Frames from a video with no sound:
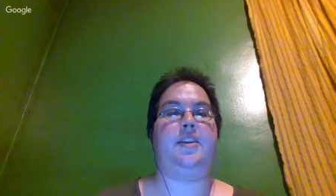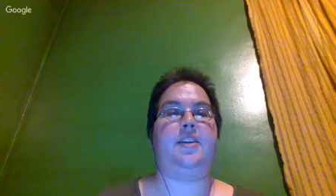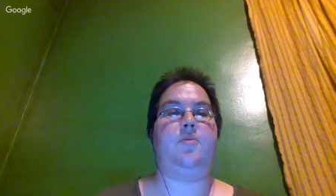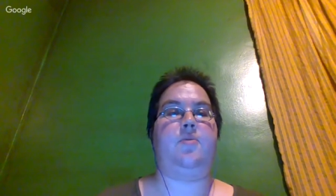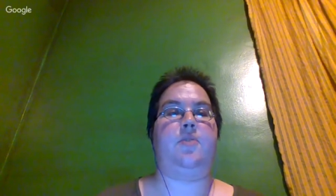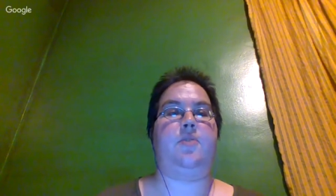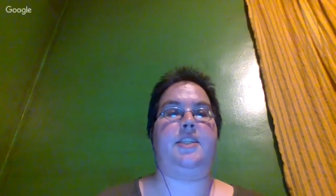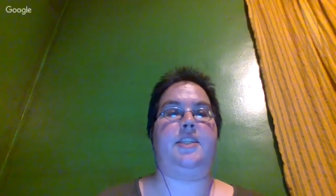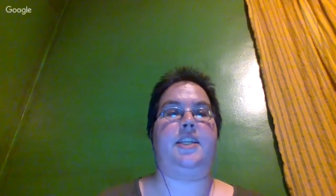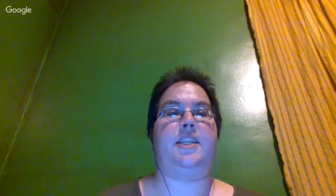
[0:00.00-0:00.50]
It
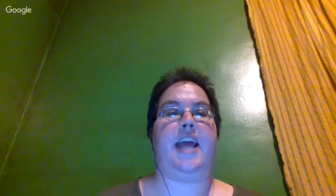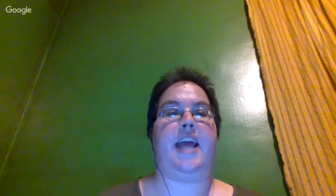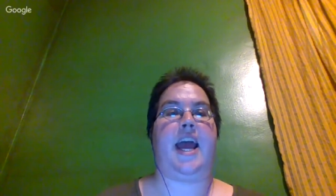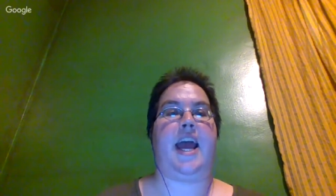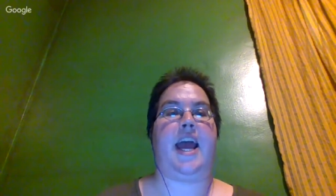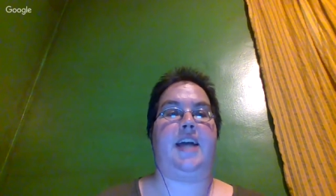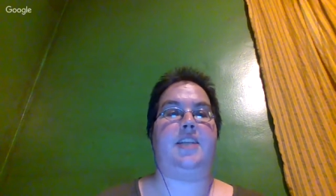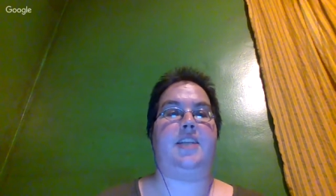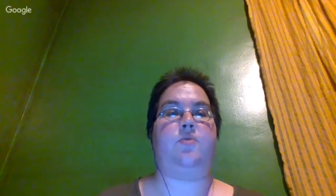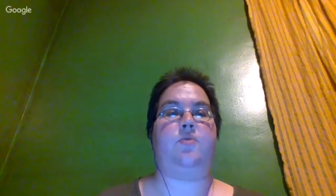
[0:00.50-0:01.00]
wasn't
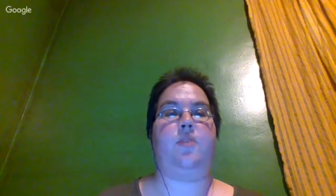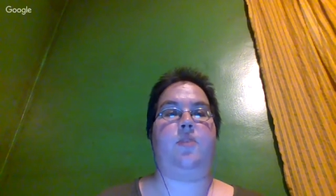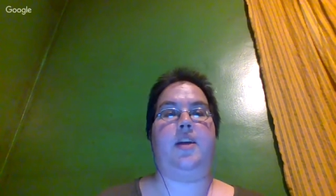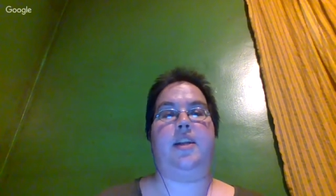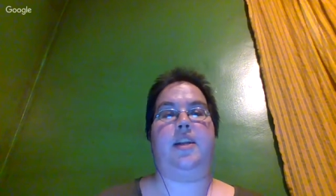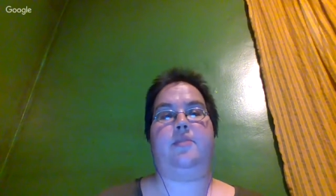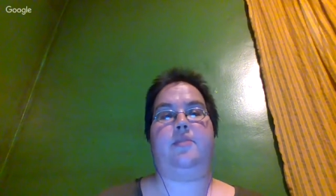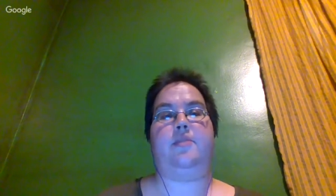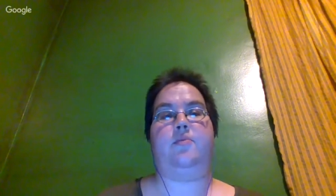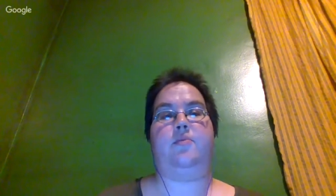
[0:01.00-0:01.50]
as great
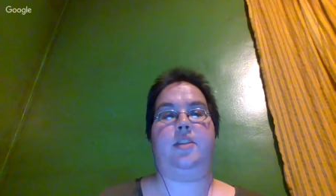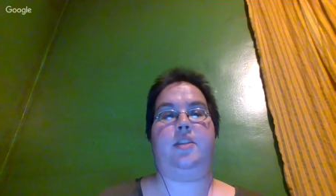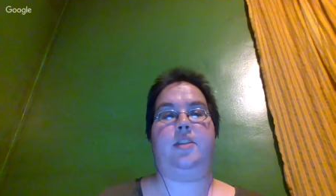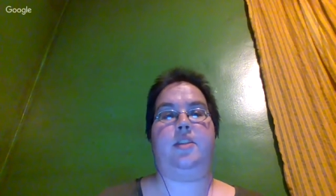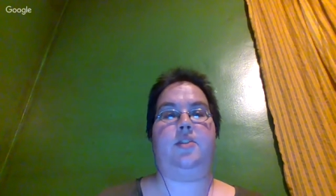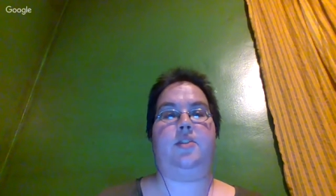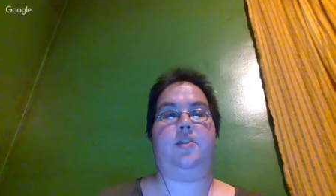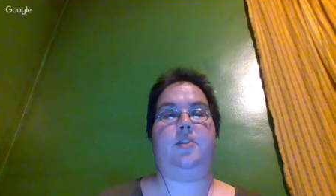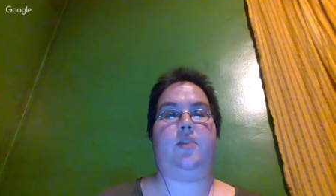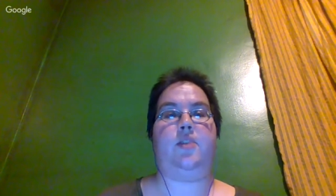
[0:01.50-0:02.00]
as it was in
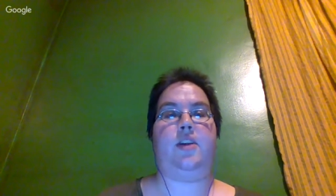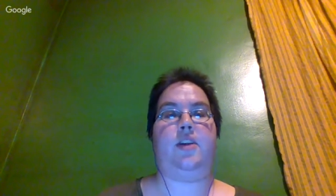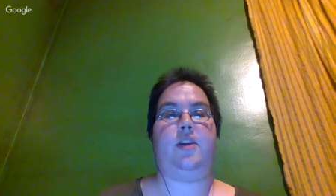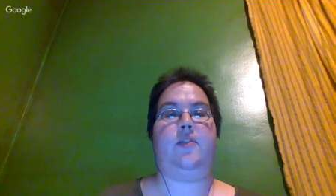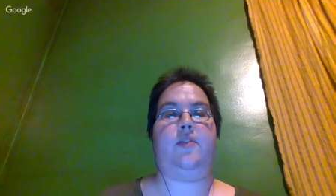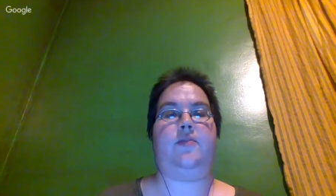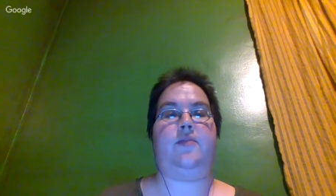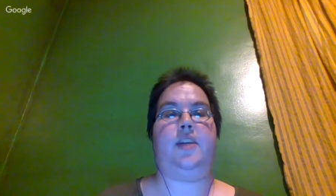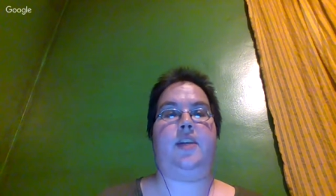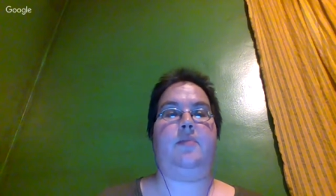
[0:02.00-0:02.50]

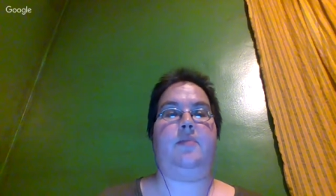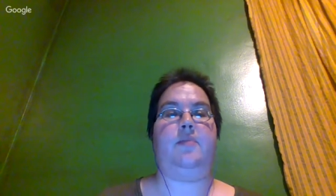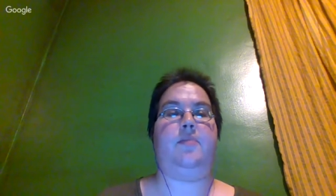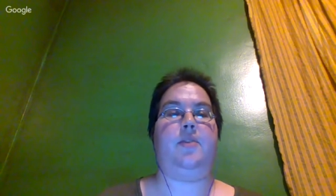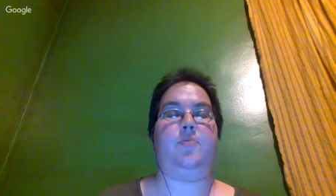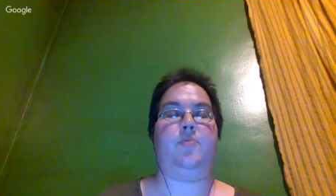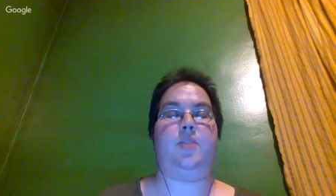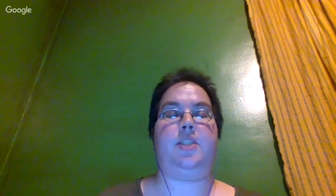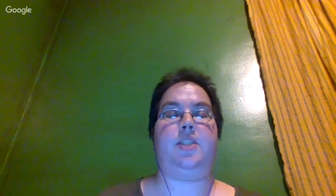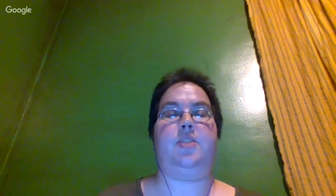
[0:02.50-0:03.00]
2015, but
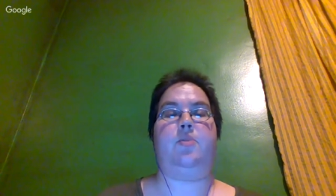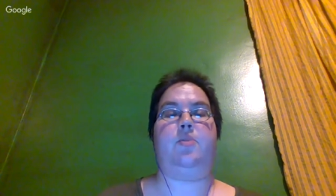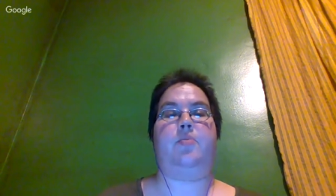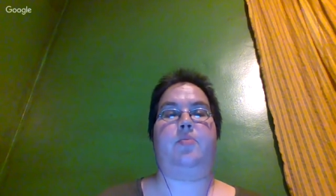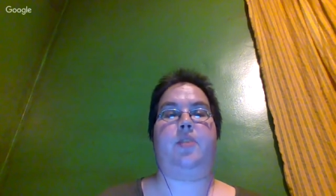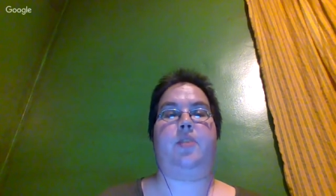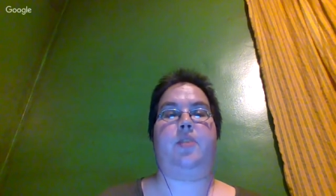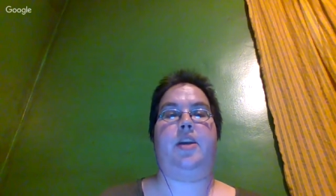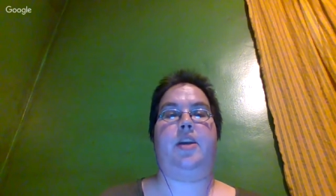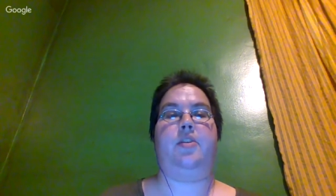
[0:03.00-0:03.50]
it was still
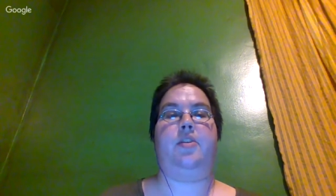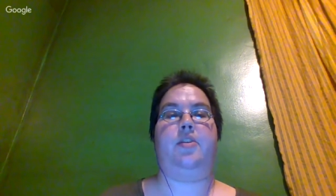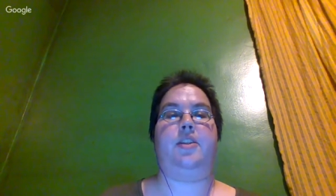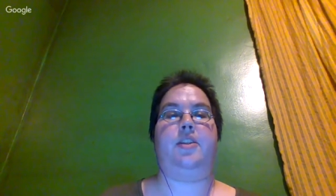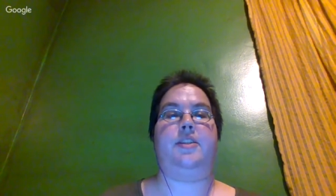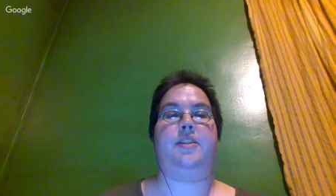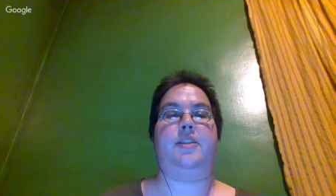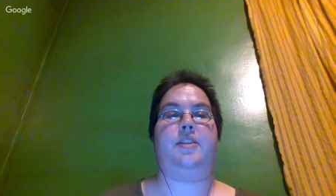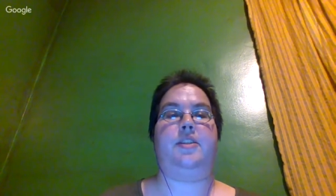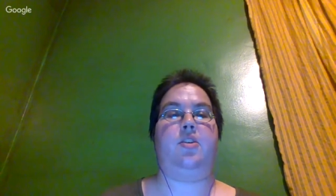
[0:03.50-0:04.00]
pretty
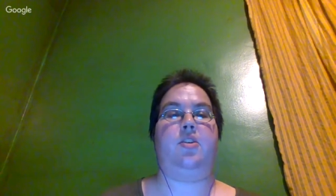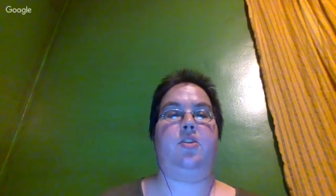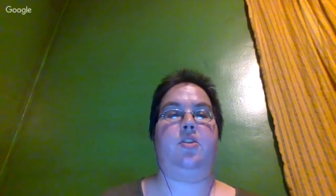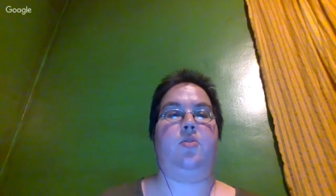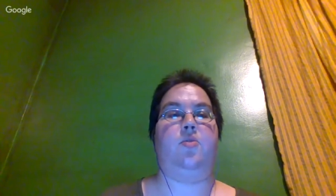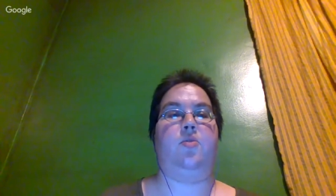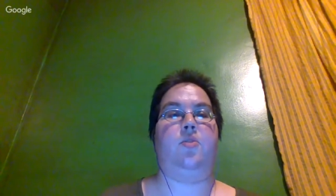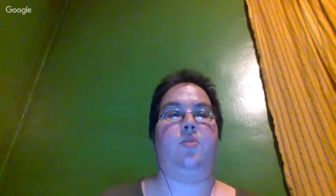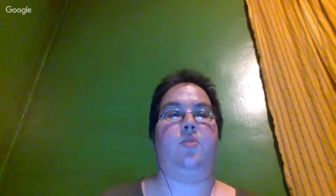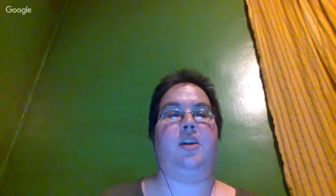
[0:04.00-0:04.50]
good.
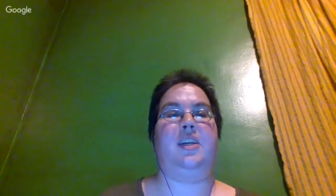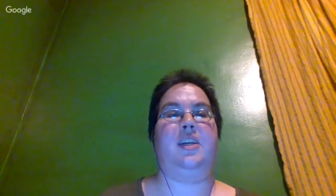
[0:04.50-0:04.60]
So,